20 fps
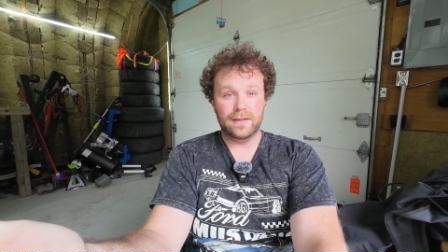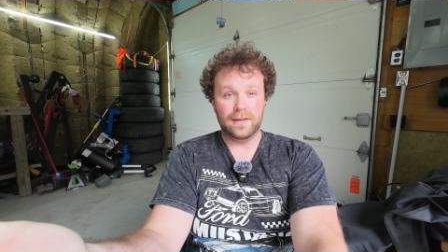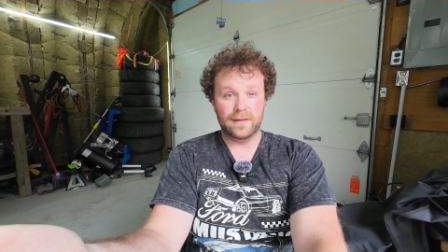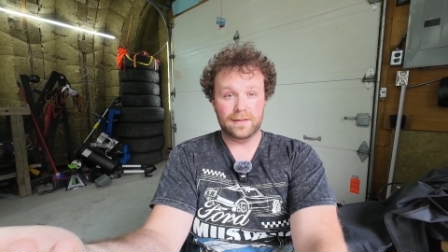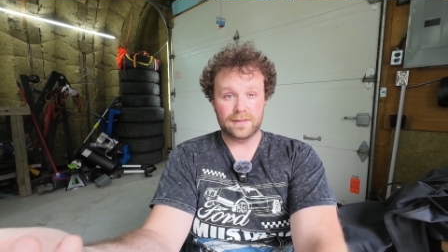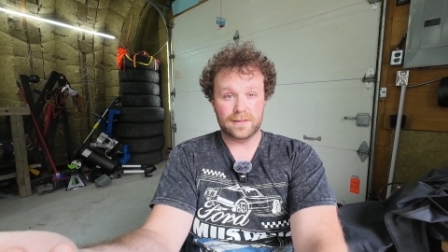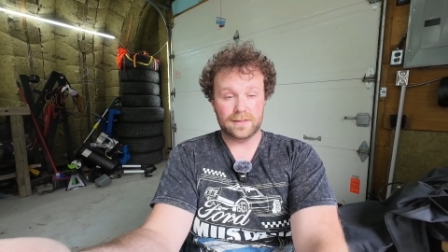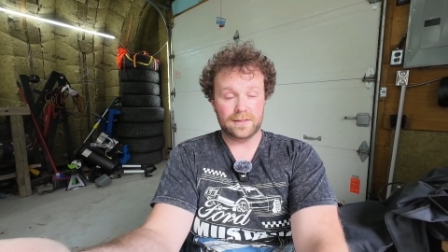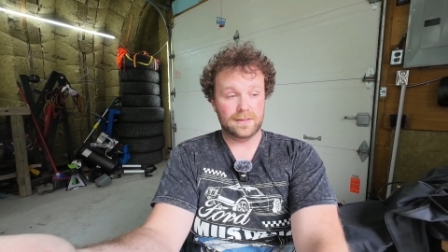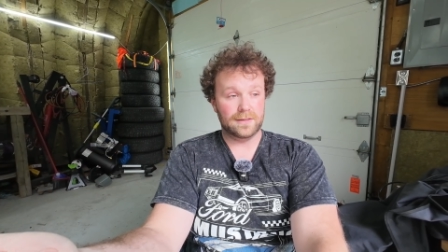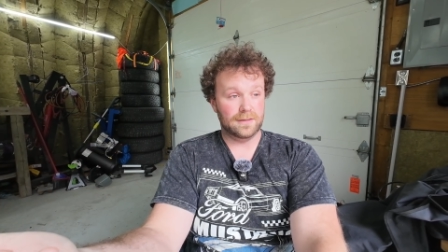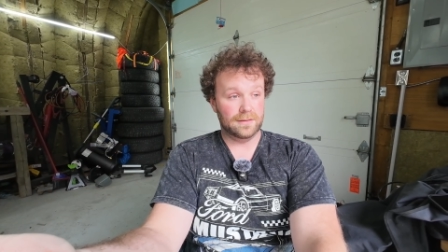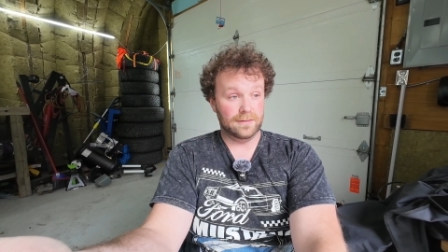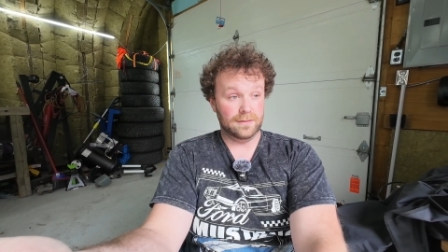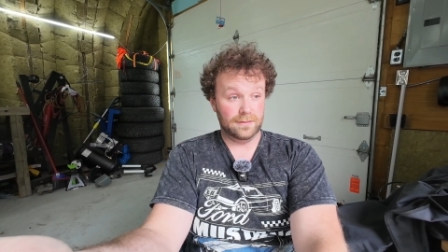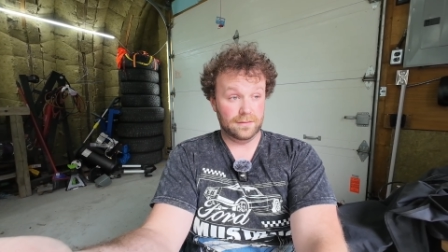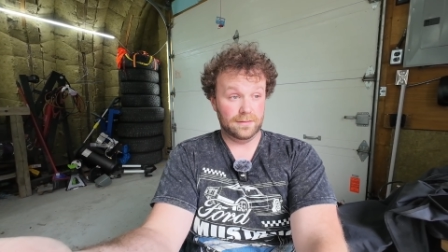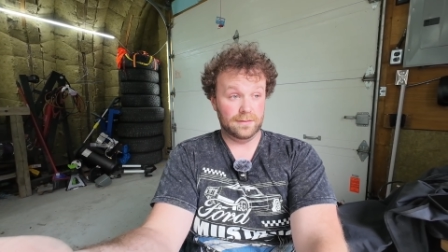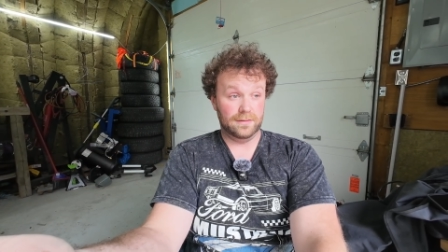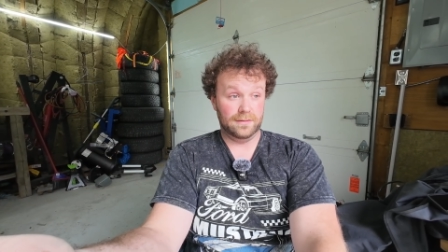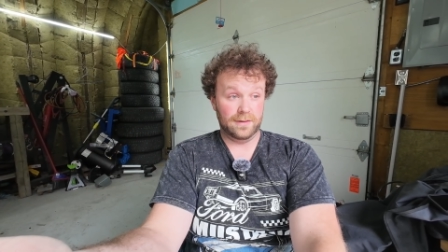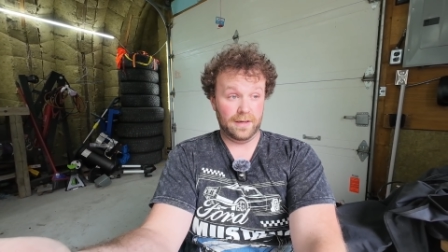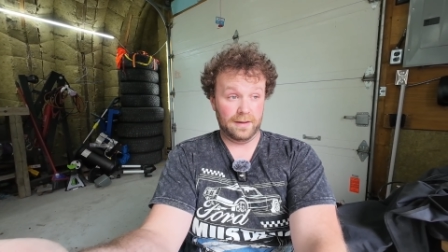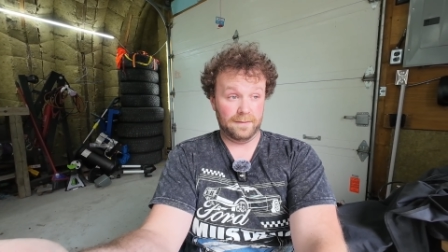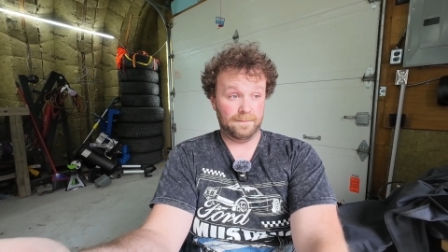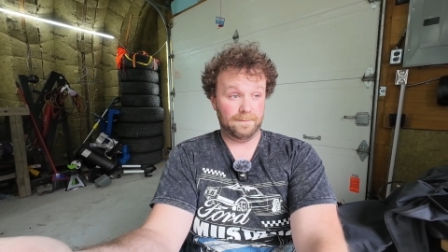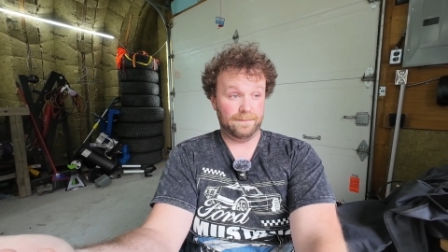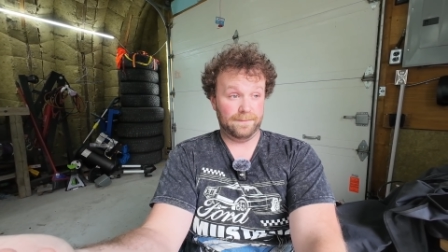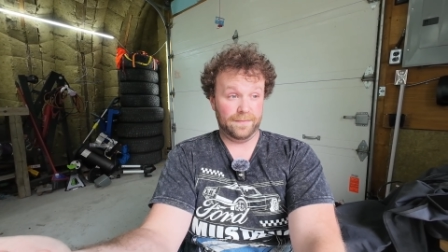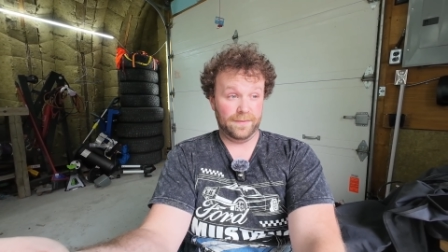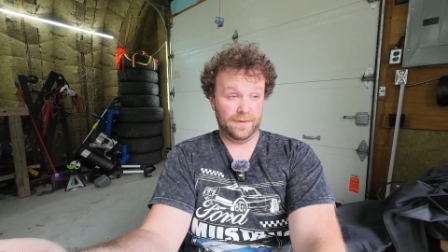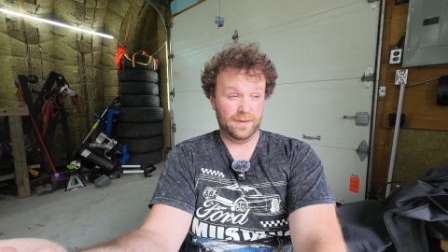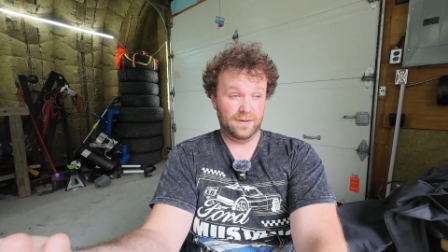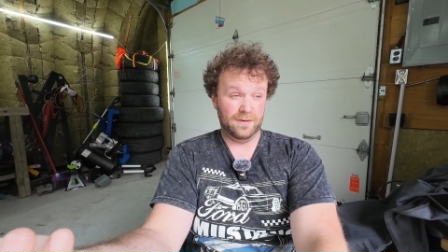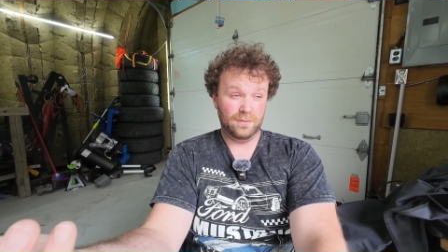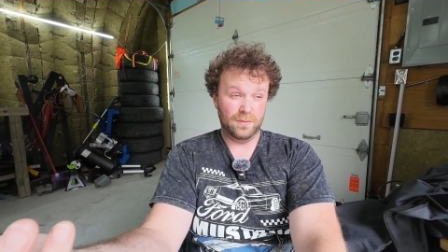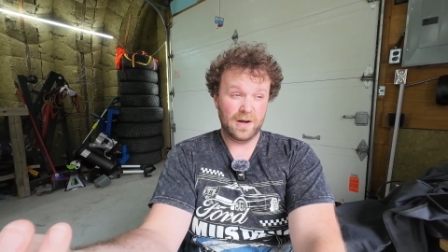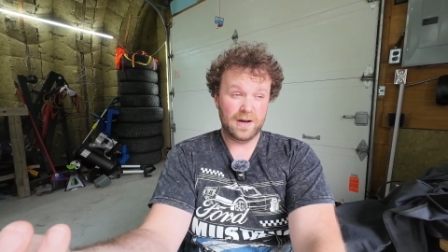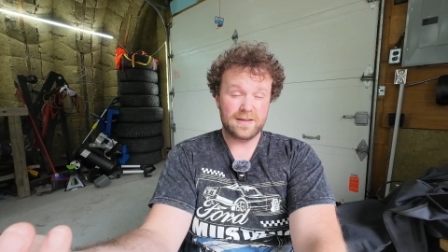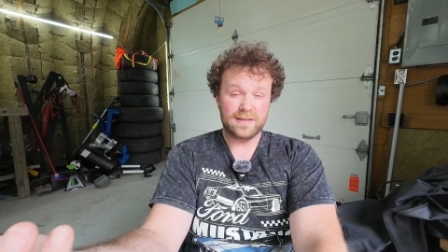It's like
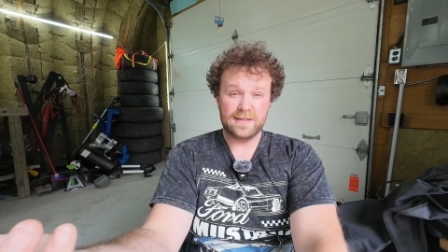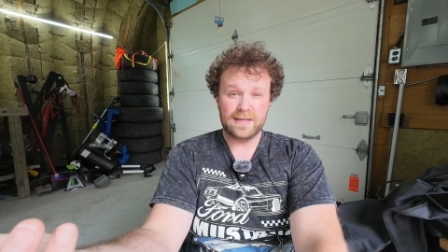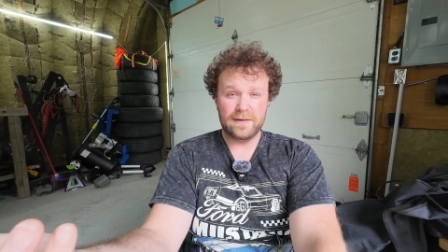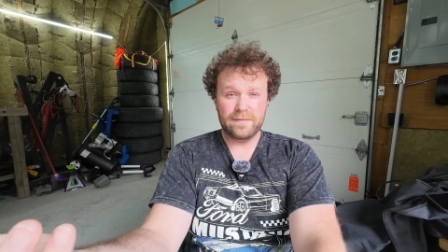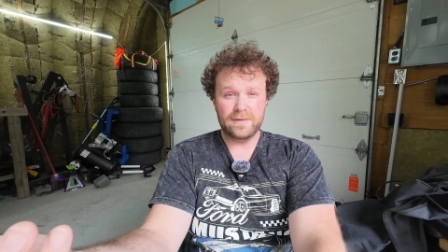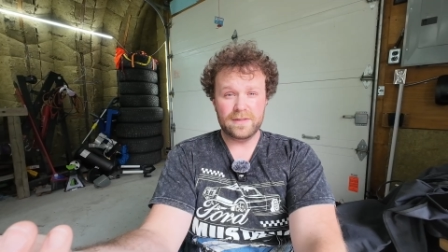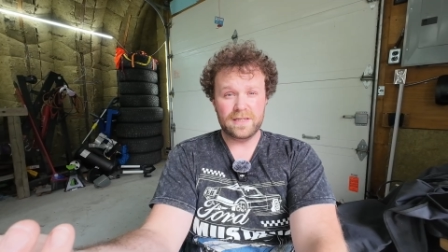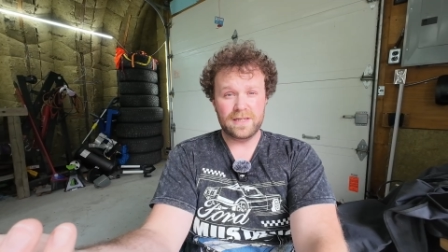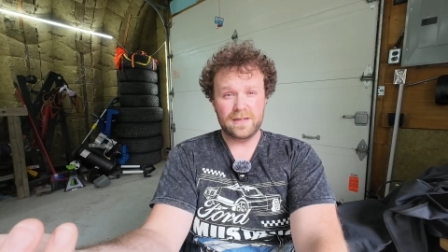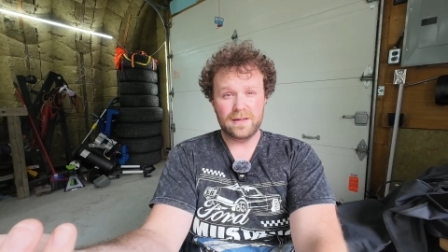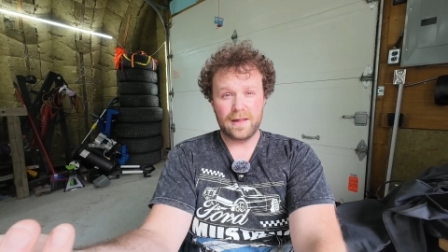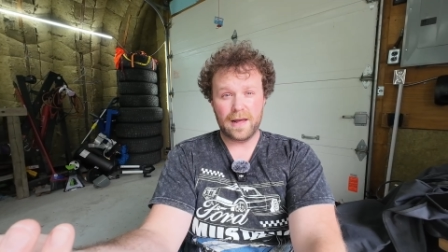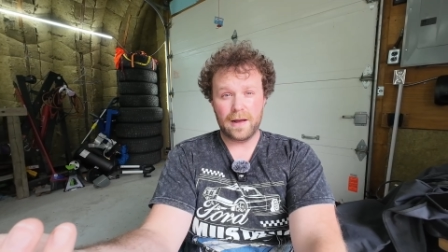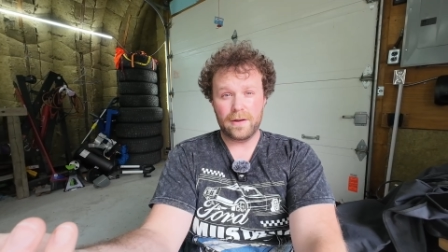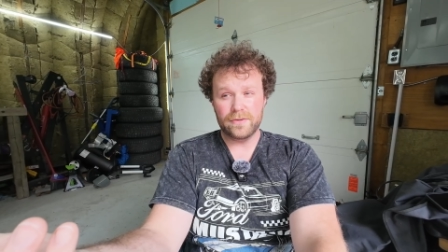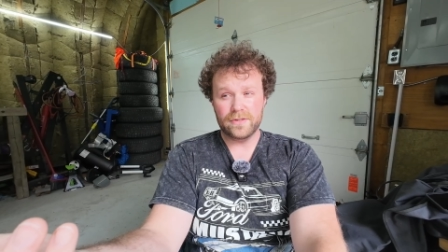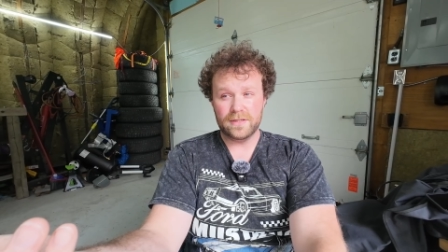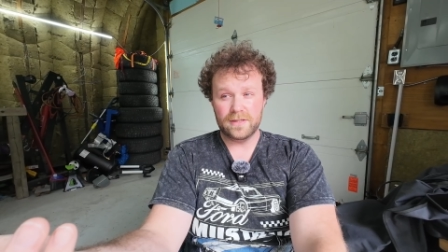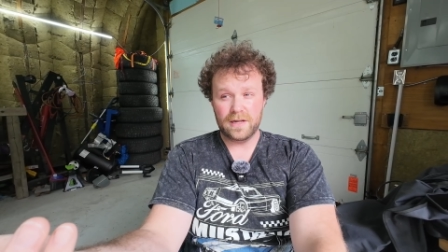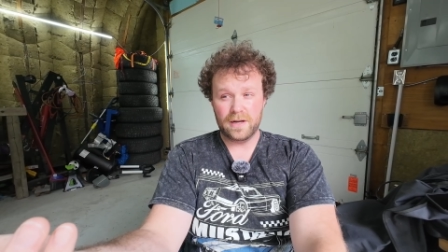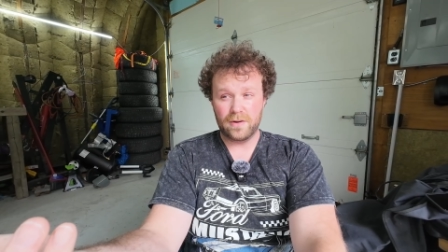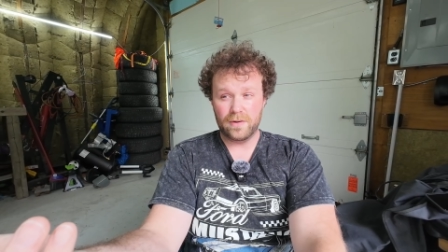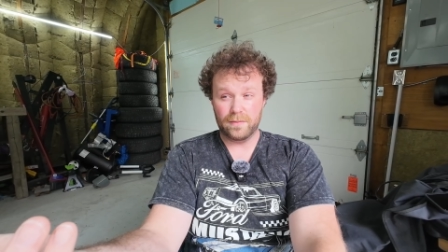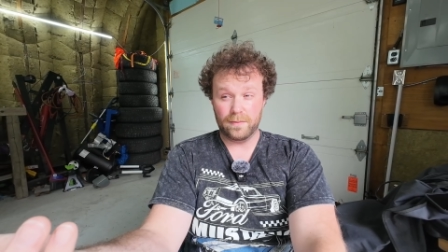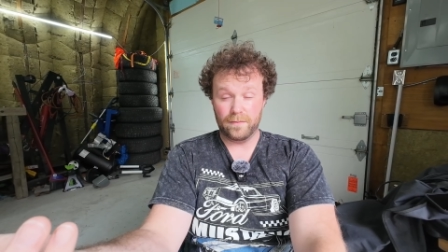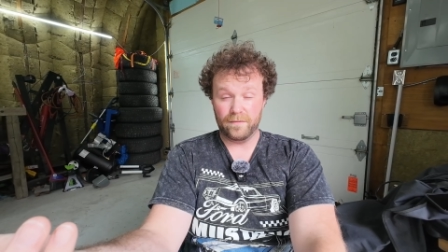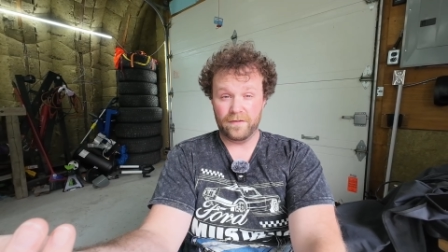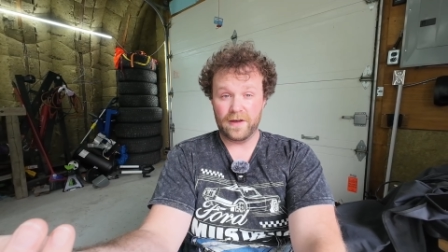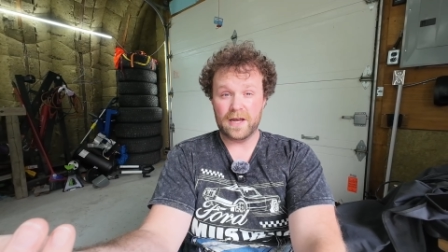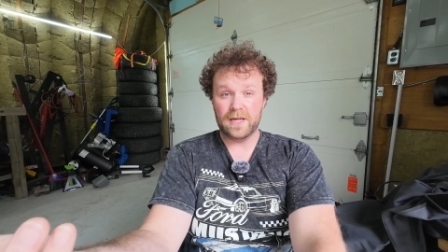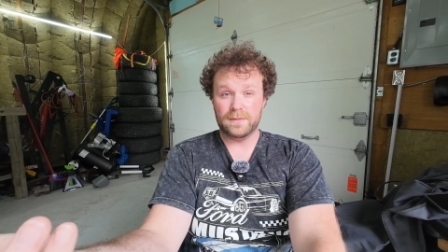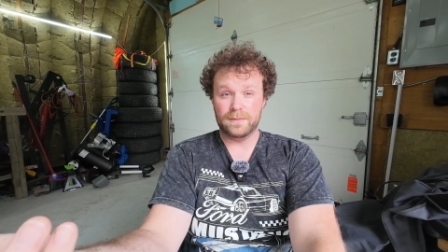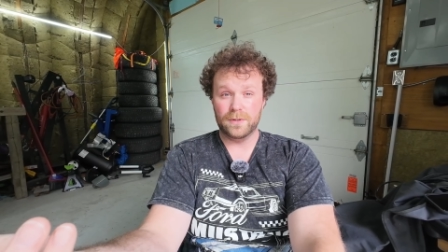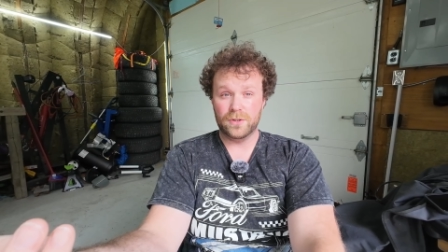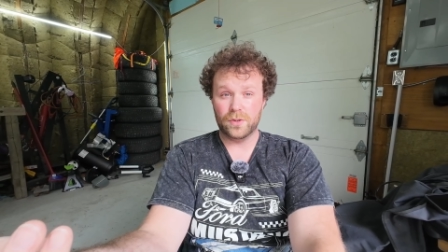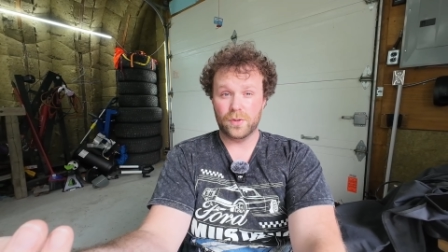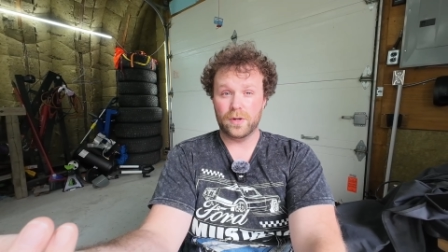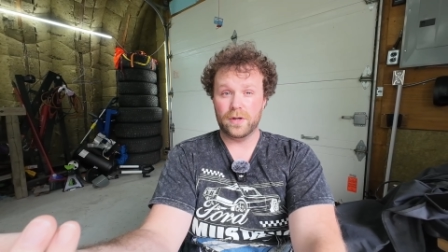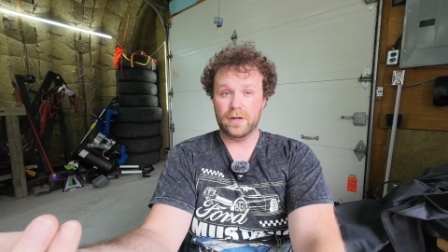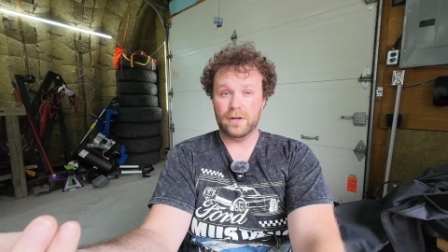we're at 17,000 now. Vast
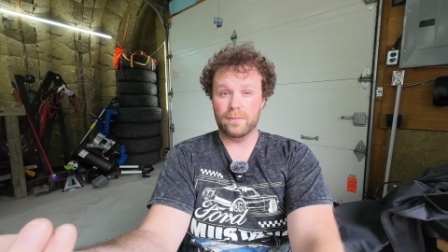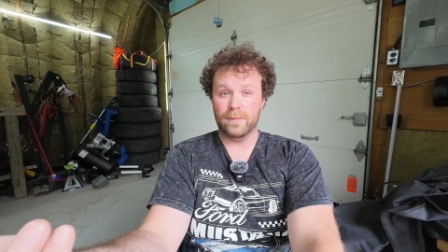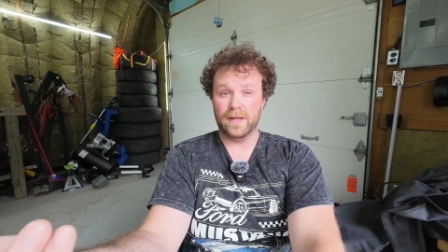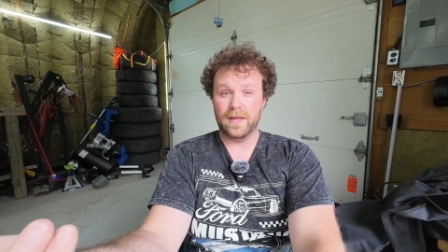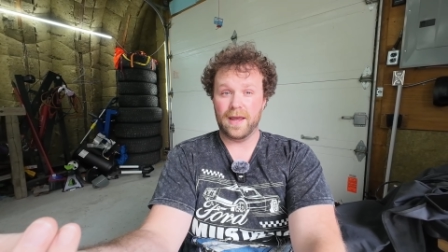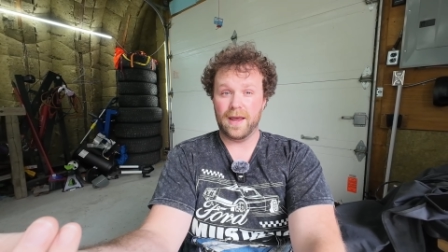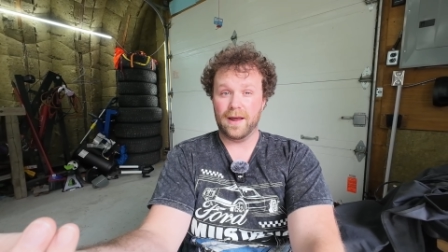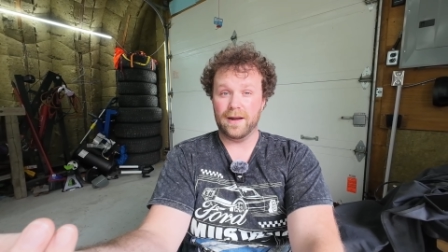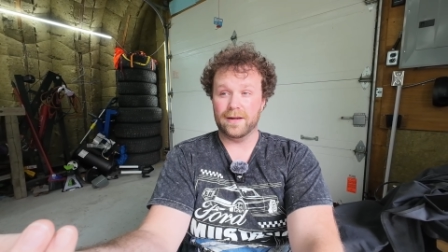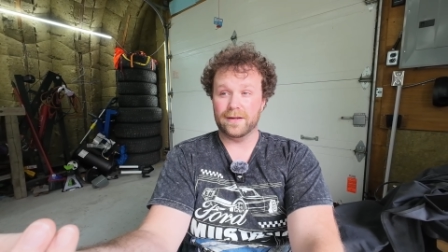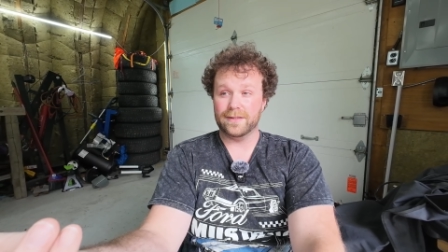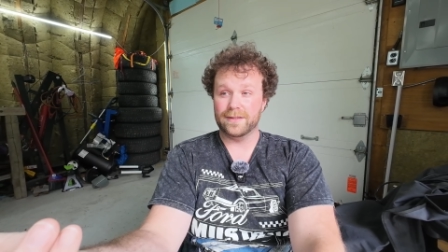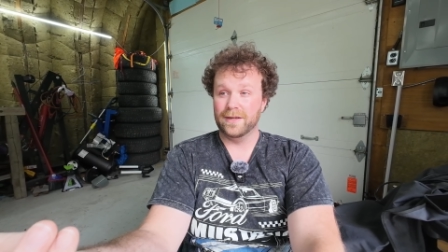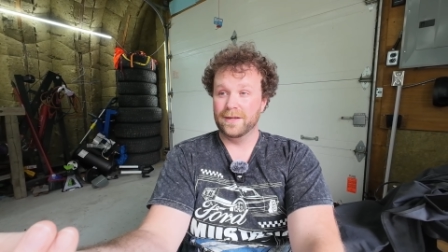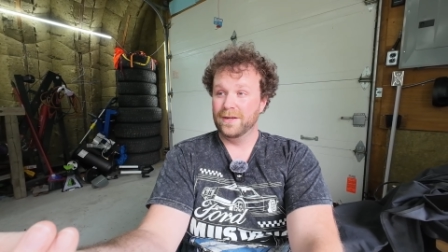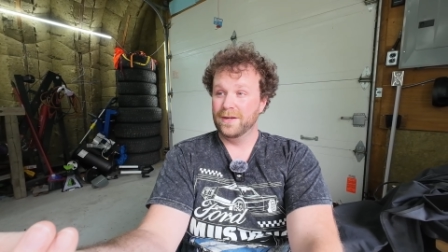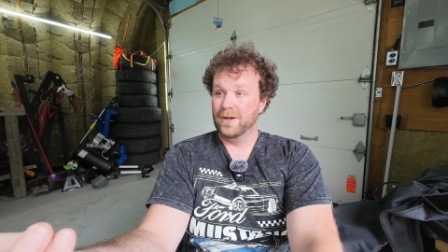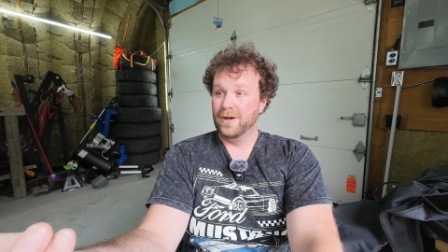majority are mechanics.